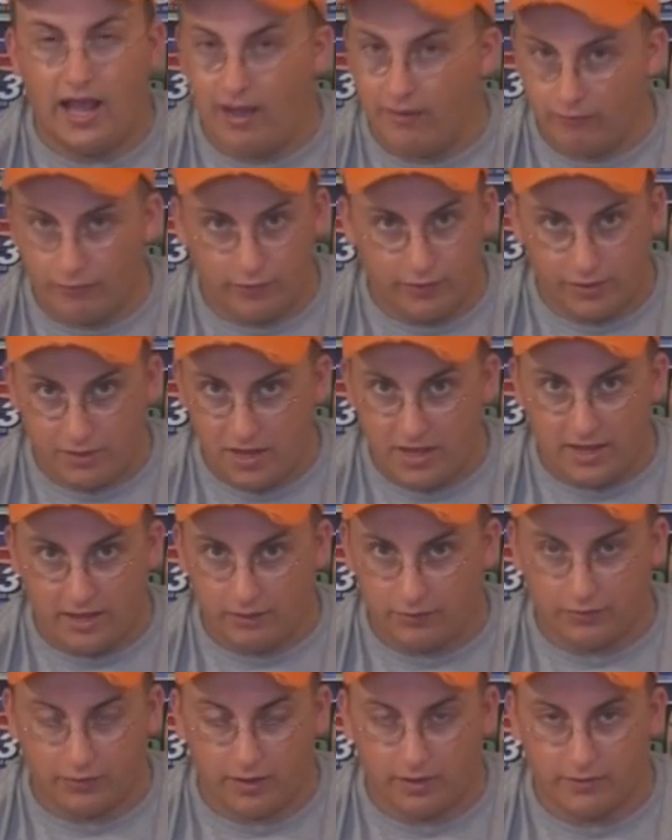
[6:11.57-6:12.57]
Everything
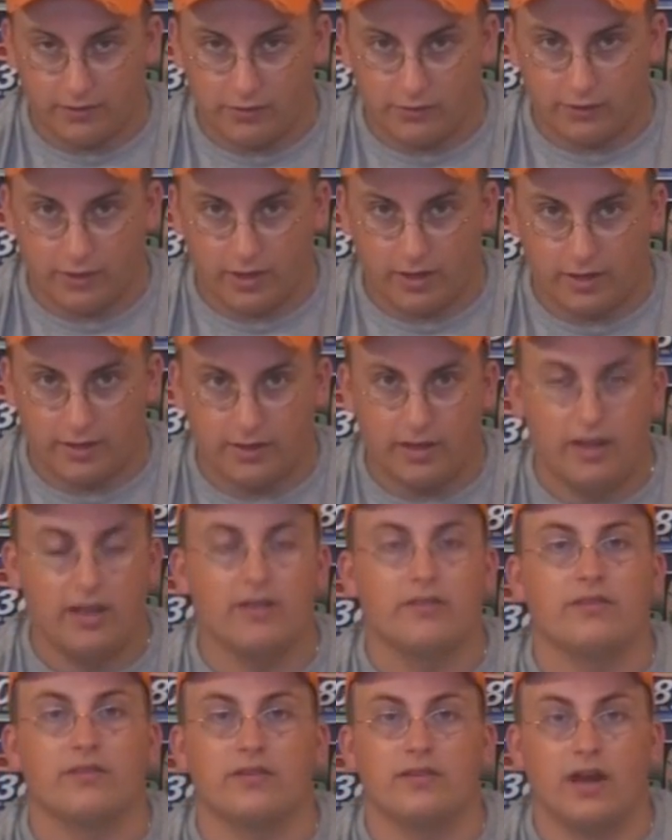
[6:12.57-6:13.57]
else on this gun
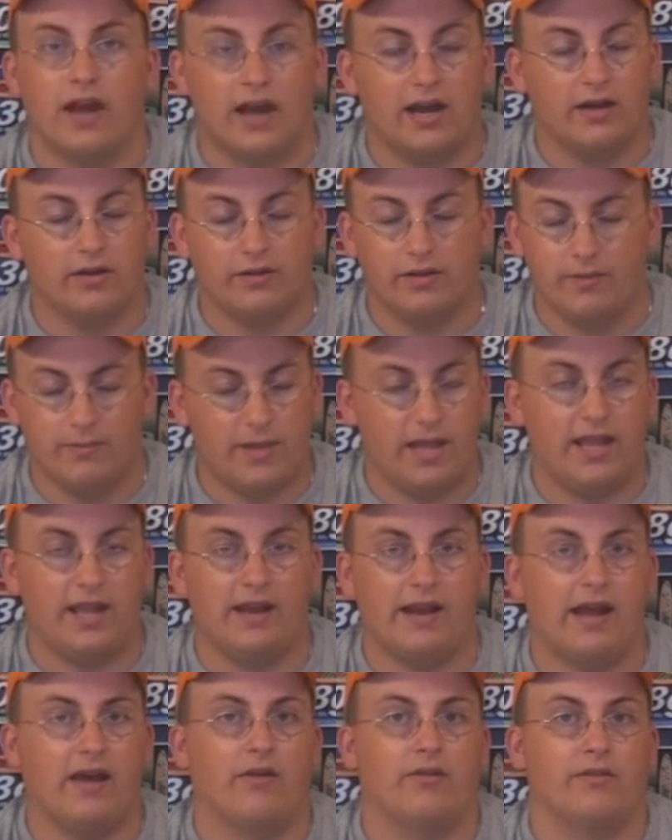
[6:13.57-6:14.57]
is entirely
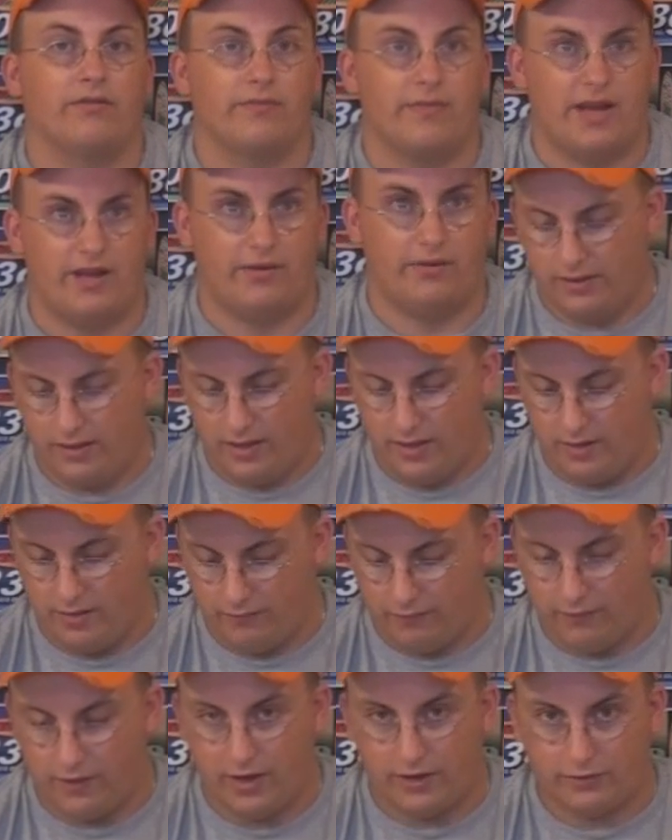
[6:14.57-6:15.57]
made out of metal.
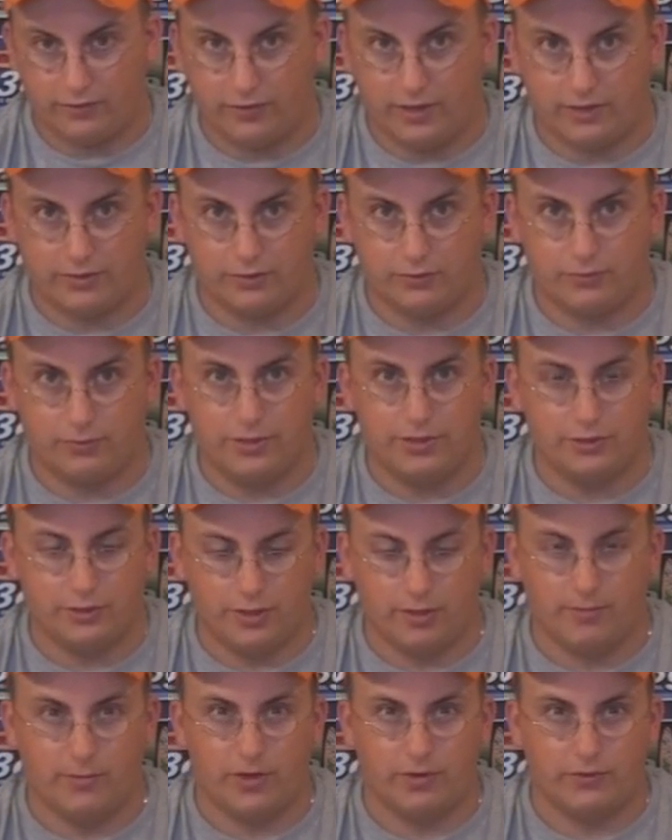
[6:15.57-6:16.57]
The fire selector
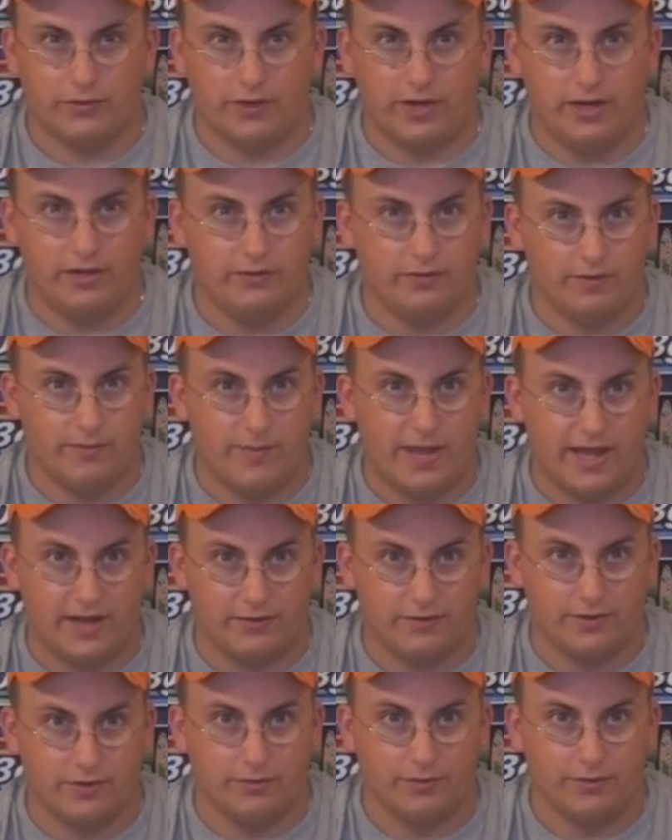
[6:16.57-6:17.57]
switch on both sides, the
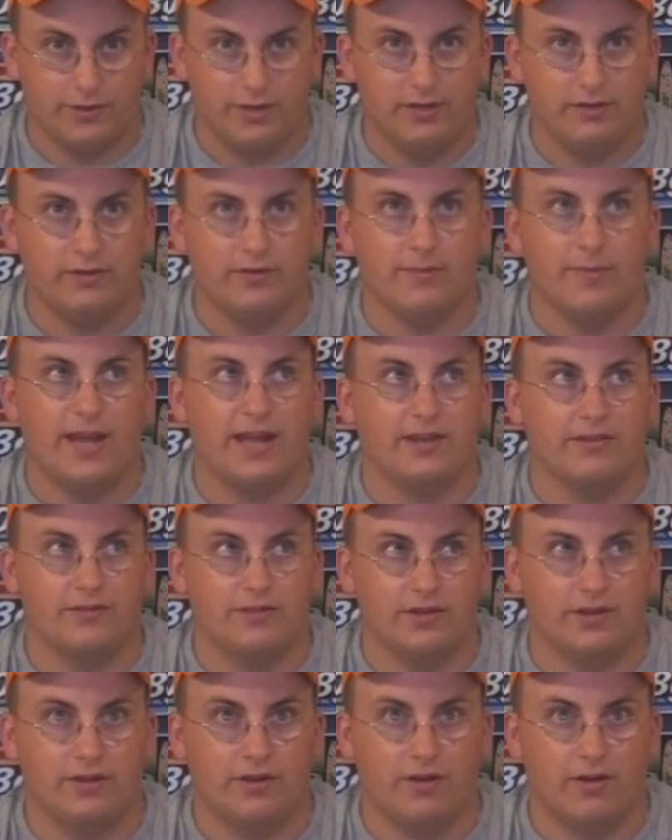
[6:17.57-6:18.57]
magazine release, the
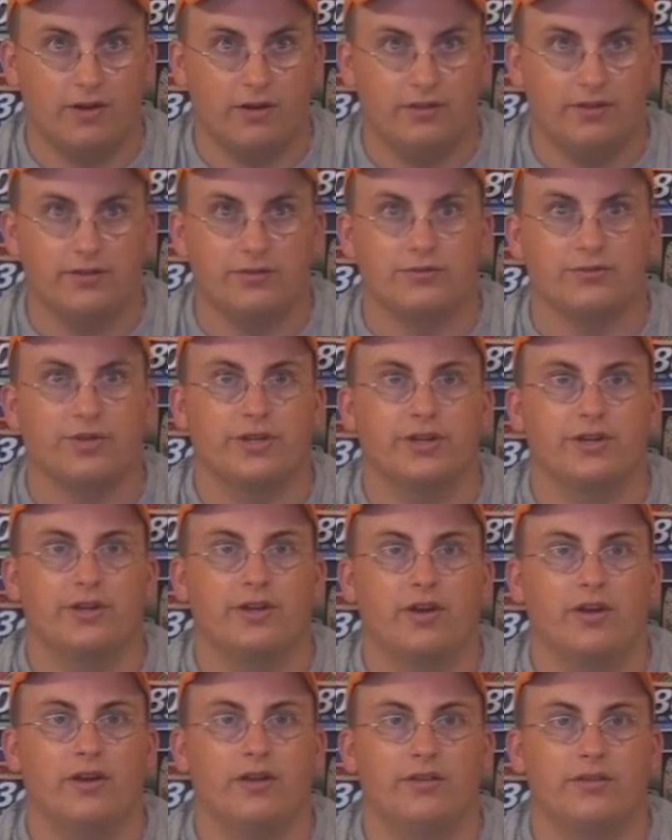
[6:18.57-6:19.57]
magazine guard, the
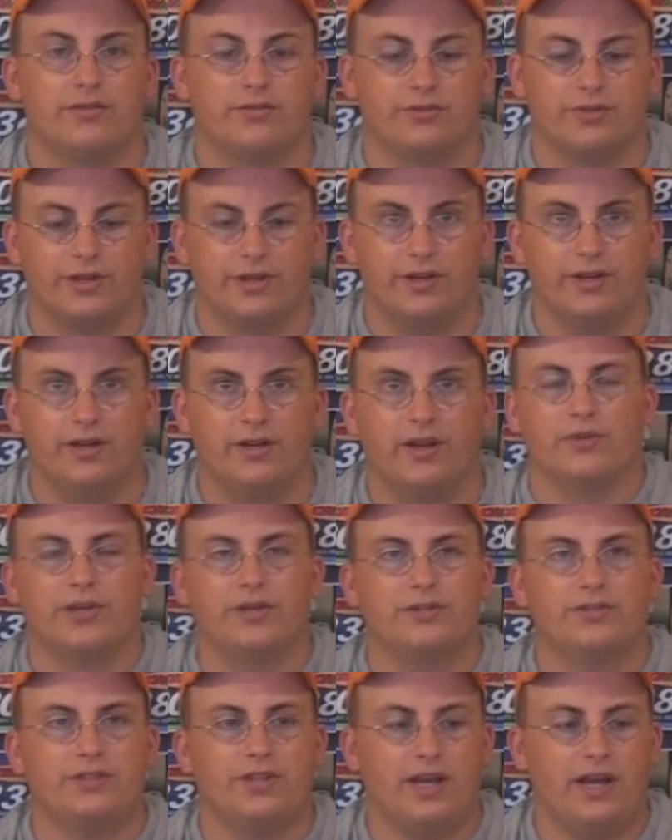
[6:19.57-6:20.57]
trigger,
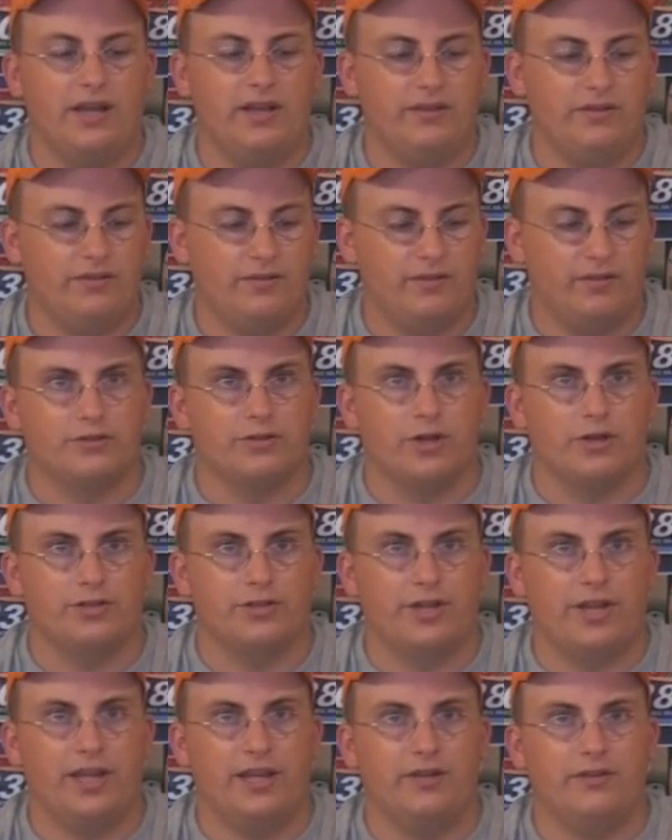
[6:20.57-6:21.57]
rear sights,
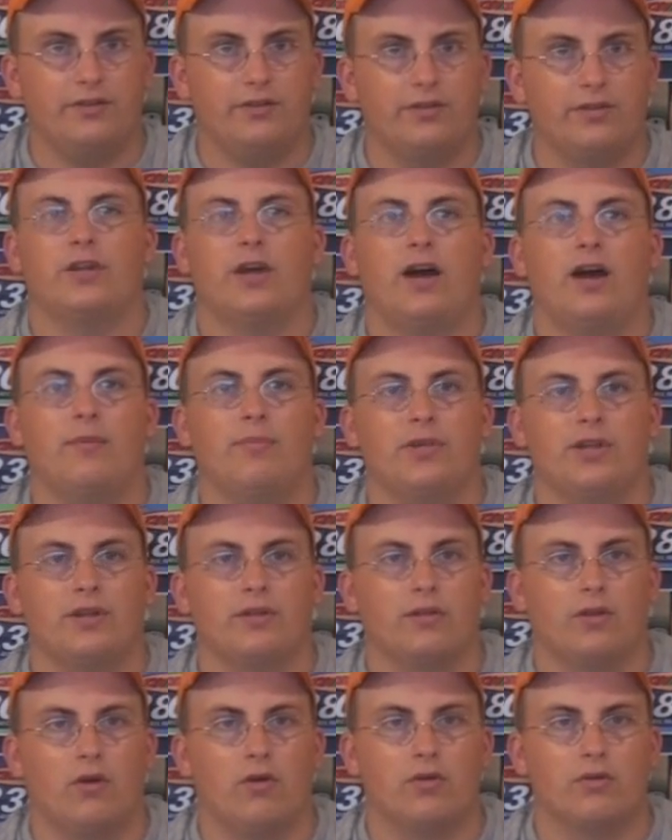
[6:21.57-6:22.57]
charging handle, top
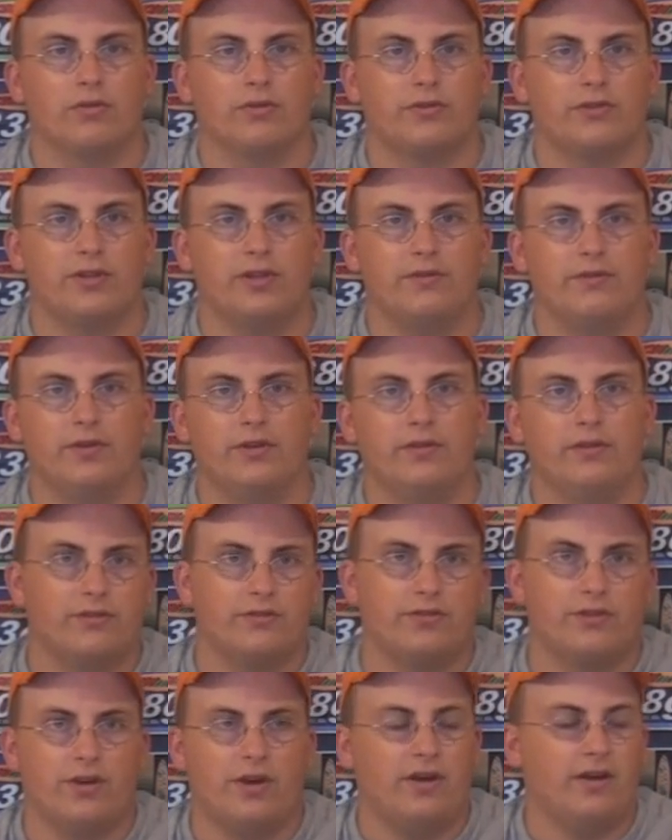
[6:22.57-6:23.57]
and lower receiver, the
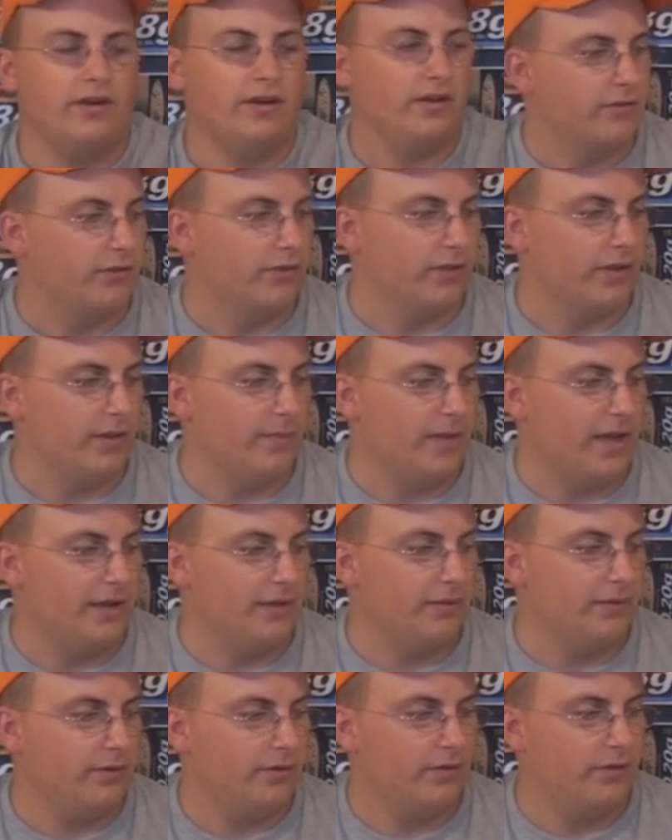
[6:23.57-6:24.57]
stock, sling
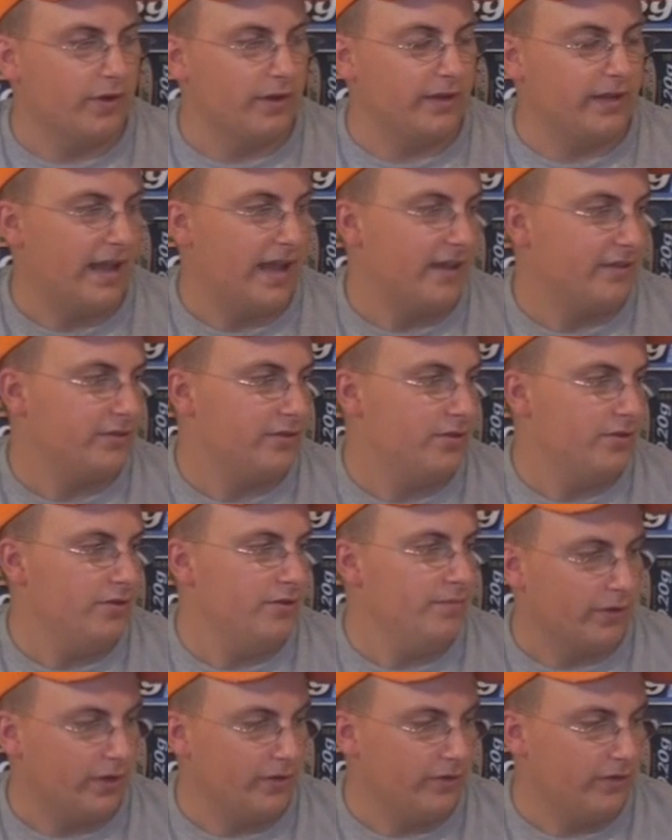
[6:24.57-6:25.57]
mounts, front gas
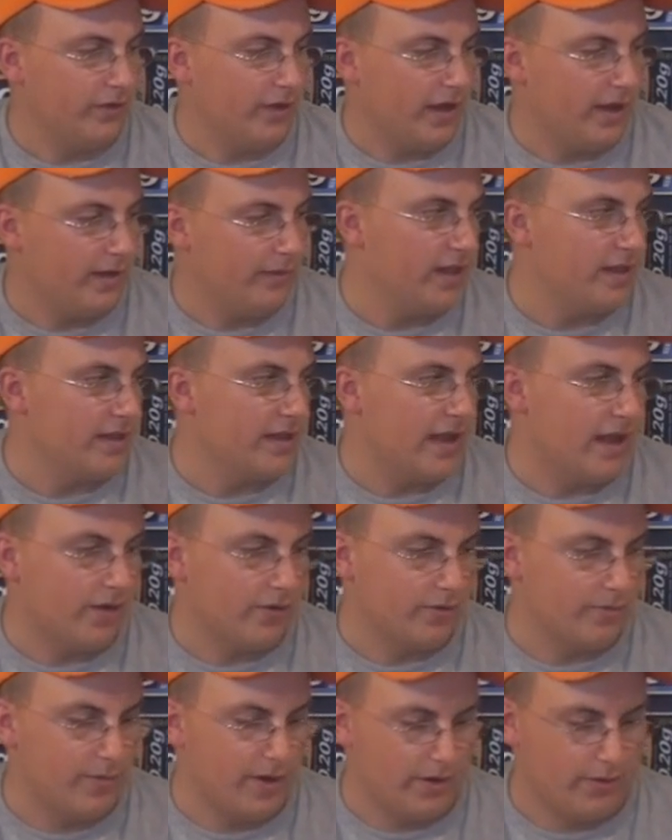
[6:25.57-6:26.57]
tube, front sight, and the
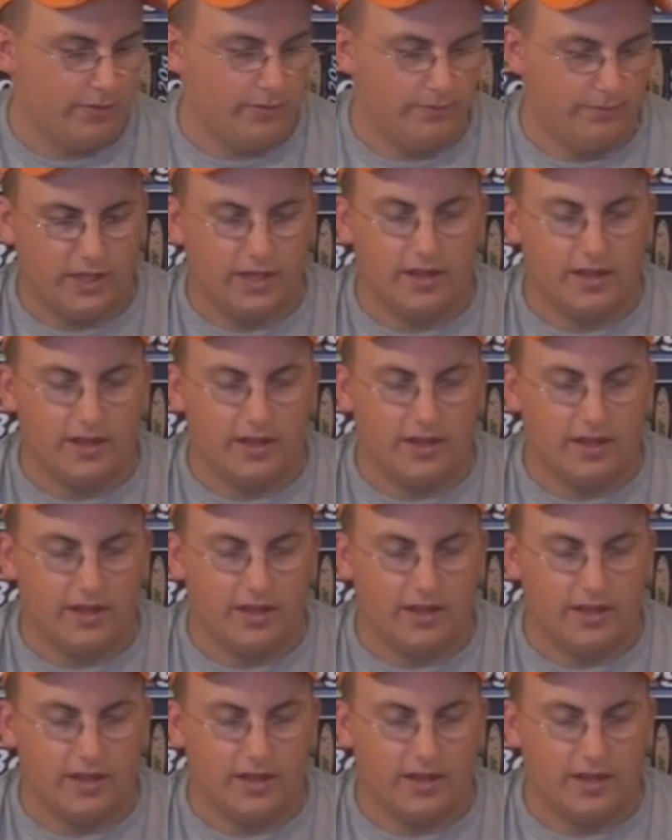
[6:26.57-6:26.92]
outer barrel,